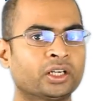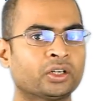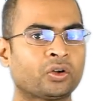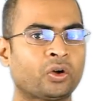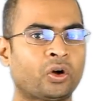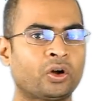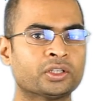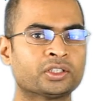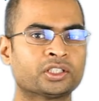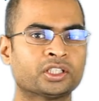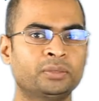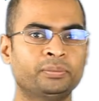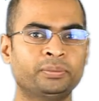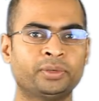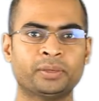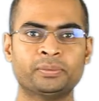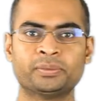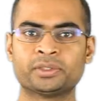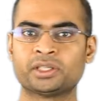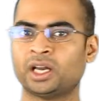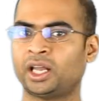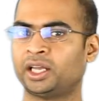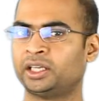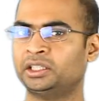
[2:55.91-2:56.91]
cause symptoms
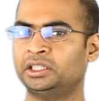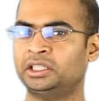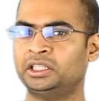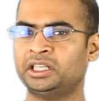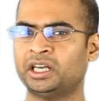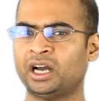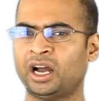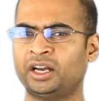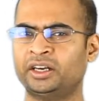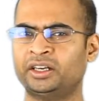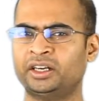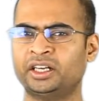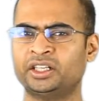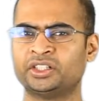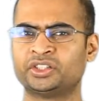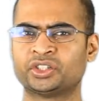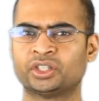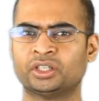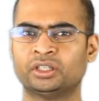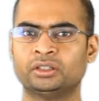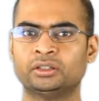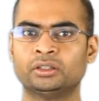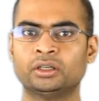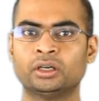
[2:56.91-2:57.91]
like dehydration,